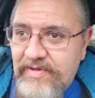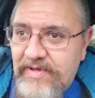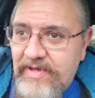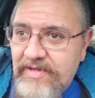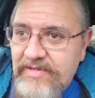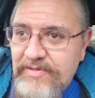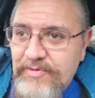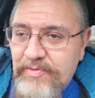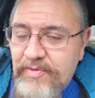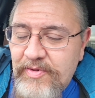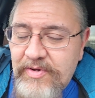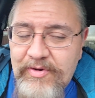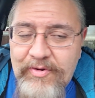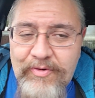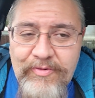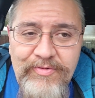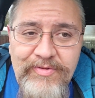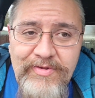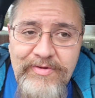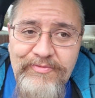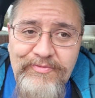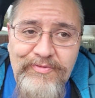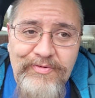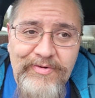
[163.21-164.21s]
kid's been
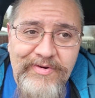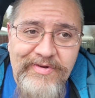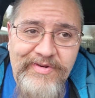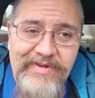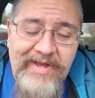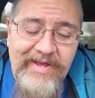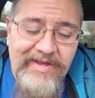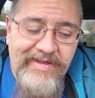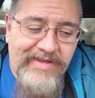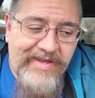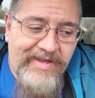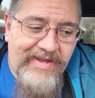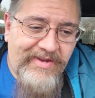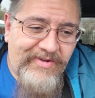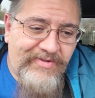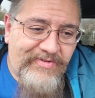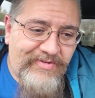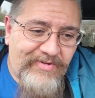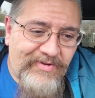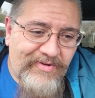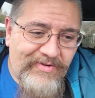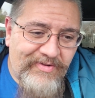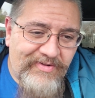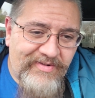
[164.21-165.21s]
over there for a decade,
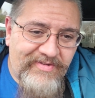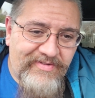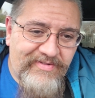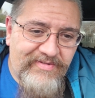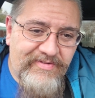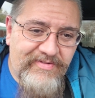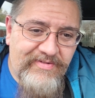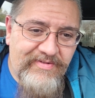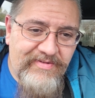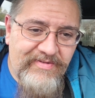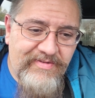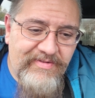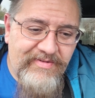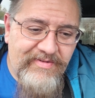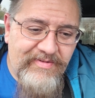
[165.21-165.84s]
so it's